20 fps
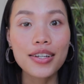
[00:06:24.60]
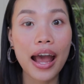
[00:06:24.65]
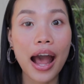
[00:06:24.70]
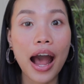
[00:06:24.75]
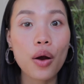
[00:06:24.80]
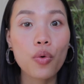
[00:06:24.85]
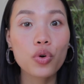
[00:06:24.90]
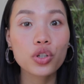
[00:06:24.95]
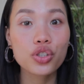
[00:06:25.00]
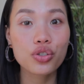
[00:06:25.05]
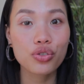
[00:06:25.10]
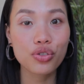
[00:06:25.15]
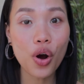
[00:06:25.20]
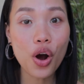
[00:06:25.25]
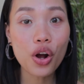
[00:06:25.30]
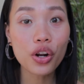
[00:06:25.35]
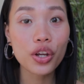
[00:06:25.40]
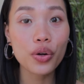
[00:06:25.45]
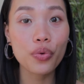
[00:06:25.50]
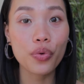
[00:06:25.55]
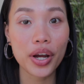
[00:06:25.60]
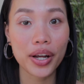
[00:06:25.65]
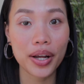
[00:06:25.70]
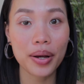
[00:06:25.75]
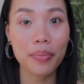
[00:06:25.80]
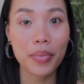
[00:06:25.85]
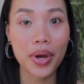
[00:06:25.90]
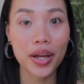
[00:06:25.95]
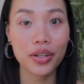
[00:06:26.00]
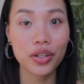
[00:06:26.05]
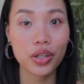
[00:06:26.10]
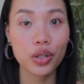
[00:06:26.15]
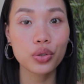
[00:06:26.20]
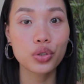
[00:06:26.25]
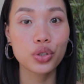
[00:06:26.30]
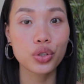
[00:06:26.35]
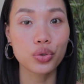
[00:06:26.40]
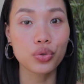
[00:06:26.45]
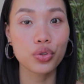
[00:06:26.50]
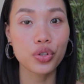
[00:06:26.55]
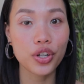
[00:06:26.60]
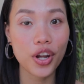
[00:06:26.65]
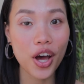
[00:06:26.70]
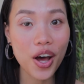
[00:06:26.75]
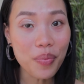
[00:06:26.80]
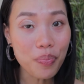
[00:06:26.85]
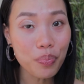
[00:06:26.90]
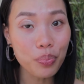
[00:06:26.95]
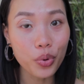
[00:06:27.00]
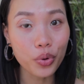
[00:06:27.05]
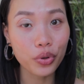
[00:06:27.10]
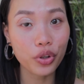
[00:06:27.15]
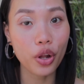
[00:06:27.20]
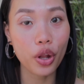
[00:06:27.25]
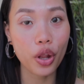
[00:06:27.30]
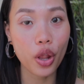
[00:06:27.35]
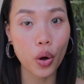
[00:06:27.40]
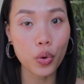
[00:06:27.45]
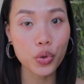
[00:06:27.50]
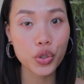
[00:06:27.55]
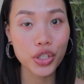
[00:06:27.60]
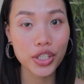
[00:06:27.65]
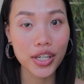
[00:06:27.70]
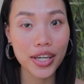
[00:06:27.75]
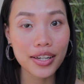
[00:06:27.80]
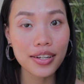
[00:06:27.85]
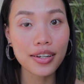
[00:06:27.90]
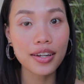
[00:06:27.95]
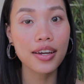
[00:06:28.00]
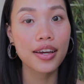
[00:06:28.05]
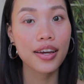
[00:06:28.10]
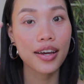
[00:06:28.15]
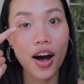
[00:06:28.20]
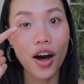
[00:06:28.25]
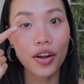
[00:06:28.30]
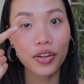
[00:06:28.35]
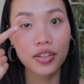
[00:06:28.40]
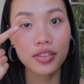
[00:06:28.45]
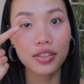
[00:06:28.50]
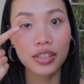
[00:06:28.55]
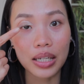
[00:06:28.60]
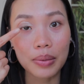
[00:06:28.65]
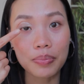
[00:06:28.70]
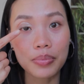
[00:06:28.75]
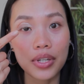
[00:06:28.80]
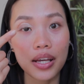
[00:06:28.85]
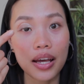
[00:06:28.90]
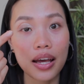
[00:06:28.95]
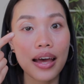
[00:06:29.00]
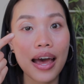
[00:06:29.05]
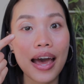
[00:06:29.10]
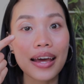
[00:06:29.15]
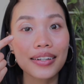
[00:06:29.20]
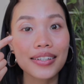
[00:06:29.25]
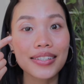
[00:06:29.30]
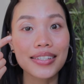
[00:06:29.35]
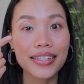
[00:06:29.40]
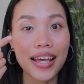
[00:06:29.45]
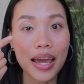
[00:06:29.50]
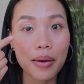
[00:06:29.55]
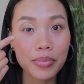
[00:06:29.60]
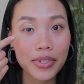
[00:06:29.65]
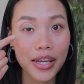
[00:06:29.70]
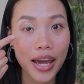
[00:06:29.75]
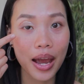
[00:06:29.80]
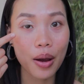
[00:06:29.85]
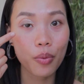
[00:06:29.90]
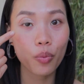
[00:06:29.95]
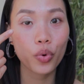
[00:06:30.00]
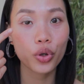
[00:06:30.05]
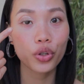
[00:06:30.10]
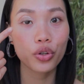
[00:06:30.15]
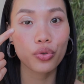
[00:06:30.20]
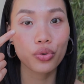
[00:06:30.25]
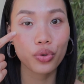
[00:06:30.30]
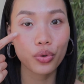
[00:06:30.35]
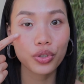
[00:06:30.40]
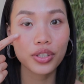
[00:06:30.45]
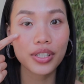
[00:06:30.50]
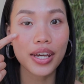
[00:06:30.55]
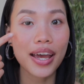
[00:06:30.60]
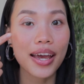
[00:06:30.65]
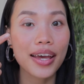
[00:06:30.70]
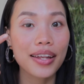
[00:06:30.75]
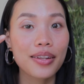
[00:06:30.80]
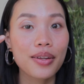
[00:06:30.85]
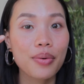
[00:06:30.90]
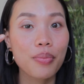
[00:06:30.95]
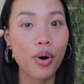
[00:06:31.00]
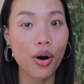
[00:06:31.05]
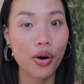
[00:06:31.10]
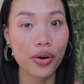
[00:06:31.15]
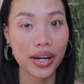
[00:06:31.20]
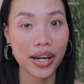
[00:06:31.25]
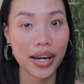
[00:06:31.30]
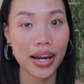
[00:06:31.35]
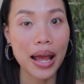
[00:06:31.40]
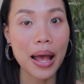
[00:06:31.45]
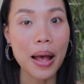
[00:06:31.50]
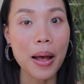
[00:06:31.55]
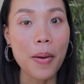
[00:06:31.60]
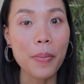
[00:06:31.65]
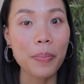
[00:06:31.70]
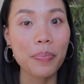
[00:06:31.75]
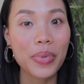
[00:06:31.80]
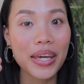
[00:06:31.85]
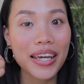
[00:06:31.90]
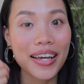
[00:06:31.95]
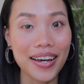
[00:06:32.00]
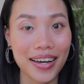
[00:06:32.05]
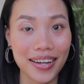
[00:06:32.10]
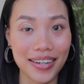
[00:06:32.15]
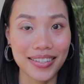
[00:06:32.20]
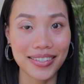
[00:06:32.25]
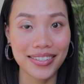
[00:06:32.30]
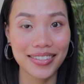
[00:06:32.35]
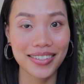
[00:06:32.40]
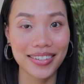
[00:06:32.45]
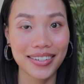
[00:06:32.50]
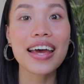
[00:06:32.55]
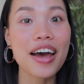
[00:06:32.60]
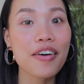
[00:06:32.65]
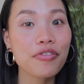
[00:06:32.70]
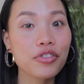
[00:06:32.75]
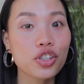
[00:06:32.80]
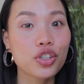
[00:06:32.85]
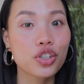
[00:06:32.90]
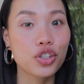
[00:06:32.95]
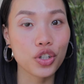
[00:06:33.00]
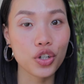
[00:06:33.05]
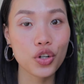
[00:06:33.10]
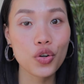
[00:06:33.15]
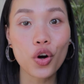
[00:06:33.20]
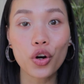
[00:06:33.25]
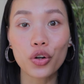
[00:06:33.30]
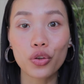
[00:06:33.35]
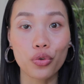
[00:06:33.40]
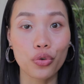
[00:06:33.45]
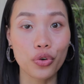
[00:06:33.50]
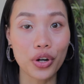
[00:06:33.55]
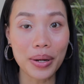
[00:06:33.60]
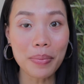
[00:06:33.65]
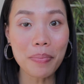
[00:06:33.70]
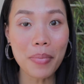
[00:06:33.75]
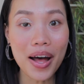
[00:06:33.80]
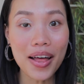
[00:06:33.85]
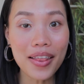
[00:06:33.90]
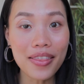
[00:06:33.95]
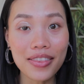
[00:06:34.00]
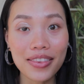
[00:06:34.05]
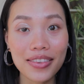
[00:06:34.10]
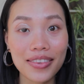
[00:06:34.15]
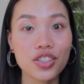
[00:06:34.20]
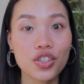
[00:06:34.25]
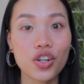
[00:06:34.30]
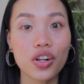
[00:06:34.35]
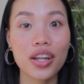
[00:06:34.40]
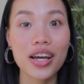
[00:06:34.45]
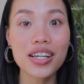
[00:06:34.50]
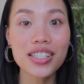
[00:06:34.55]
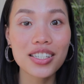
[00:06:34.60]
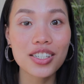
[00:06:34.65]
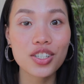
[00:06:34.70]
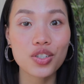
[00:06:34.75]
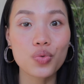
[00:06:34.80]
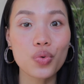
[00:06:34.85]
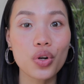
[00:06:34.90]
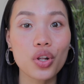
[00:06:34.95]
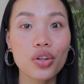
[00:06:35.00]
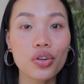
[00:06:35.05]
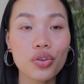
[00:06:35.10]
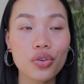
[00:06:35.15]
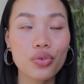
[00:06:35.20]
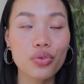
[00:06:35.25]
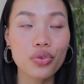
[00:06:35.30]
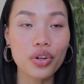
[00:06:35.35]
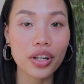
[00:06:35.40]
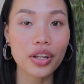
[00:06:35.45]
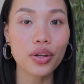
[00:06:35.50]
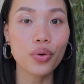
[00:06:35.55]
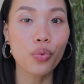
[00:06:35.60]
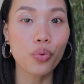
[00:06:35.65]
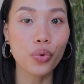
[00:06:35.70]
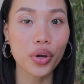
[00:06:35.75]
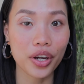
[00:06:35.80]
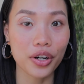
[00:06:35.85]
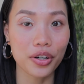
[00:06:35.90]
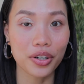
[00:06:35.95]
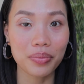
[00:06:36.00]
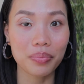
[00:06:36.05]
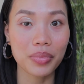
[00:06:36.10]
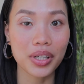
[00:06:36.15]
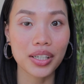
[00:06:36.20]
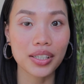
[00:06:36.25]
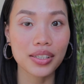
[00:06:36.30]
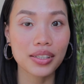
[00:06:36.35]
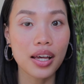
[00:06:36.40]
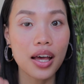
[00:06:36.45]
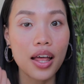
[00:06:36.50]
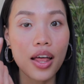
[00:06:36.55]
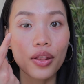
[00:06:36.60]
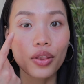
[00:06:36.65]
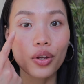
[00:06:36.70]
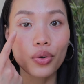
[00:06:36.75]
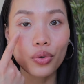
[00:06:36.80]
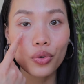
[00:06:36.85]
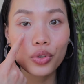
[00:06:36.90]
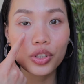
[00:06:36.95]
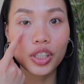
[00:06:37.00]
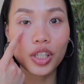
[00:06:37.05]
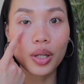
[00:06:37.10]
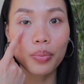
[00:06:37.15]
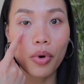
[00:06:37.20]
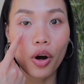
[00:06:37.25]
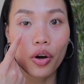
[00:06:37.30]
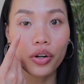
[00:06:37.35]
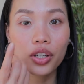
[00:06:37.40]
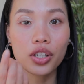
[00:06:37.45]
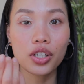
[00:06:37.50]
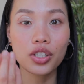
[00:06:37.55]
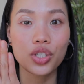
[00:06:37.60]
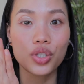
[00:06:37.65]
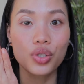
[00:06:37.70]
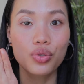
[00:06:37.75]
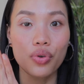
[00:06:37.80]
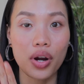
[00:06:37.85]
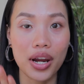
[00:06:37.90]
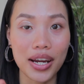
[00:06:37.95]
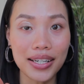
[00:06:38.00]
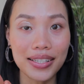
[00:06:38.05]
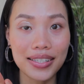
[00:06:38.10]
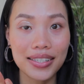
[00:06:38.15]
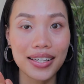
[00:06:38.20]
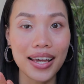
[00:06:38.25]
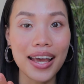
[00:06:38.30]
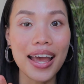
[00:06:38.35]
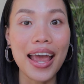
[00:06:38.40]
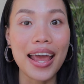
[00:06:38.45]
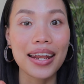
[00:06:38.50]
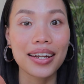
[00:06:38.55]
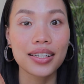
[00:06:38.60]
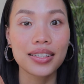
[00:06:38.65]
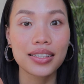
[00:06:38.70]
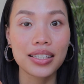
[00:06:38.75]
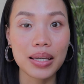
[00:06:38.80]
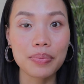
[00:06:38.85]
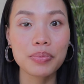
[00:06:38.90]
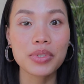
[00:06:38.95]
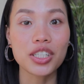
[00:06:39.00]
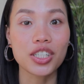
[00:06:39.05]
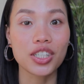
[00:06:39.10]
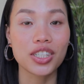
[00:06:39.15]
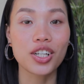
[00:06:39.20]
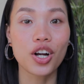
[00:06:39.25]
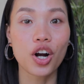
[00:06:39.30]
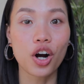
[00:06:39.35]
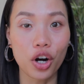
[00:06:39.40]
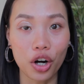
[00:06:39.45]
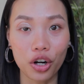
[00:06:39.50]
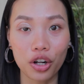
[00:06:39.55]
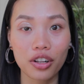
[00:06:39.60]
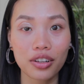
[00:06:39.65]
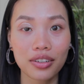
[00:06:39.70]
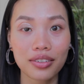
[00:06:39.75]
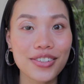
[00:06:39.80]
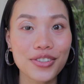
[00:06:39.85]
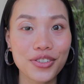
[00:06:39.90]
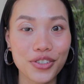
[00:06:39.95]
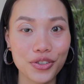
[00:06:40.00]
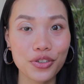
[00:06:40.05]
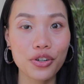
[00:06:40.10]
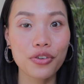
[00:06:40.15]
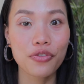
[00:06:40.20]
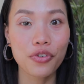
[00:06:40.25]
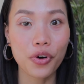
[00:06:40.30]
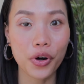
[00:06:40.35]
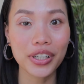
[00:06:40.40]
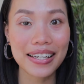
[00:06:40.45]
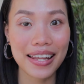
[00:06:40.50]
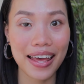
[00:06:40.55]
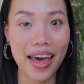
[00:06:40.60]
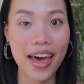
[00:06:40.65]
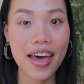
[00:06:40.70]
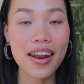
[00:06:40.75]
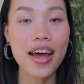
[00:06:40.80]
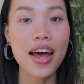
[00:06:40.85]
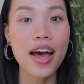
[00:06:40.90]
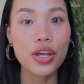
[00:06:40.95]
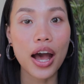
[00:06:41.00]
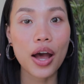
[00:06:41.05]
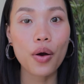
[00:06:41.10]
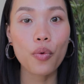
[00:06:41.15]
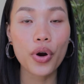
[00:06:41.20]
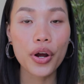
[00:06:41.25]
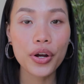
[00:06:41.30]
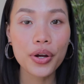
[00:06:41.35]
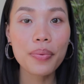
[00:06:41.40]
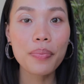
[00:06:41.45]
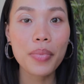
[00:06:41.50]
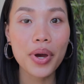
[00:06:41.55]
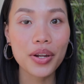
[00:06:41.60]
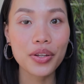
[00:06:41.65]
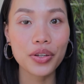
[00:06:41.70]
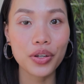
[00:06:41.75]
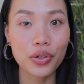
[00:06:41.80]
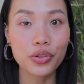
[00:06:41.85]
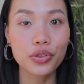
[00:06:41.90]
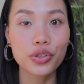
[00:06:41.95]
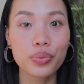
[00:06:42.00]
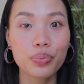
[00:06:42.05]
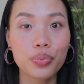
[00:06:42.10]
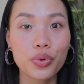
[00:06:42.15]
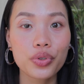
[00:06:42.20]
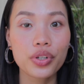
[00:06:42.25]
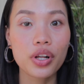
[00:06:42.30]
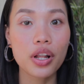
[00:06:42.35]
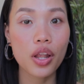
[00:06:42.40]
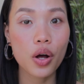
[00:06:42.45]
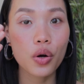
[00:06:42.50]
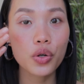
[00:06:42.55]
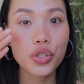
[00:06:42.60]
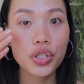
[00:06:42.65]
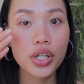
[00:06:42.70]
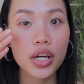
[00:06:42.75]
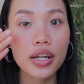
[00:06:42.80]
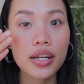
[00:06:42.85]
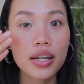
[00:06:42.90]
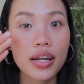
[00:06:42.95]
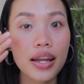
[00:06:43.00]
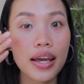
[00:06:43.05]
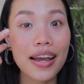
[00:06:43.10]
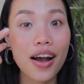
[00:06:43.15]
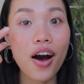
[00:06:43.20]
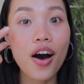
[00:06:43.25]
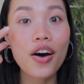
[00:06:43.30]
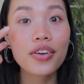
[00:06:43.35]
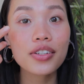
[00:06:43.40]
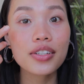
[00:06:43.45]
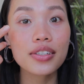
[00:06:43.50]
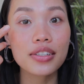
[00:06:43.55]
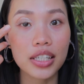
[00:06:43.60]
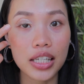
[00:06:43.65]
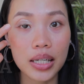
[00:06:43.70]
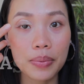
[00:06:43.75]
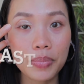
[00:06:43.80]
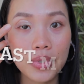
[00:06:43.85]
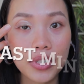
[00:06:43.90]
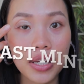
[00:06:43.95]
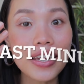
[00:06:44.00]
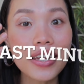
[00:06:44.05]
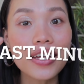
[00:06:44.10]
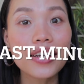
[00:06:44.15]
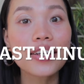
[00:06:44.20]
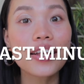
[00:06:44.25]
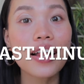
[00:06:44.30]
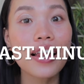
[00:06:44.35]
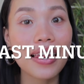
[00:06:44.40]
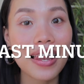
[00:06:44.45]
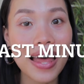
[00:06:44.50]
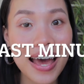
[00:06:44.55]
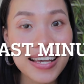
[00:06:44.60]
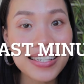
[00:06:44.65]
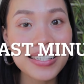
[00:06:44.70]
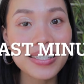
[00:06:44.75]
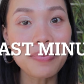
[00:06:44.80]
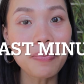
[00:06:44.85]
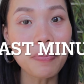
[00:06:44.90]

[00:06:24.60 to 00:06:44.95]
I would strongly recommend you to not put the lotion on the tips at the same time with the roots and the body, because after 2 or 3 months your lashes will look really weird because the roots and the body is straight and the tips is curl. So to avoid that, I recommend you to put the lotion on the tips in the last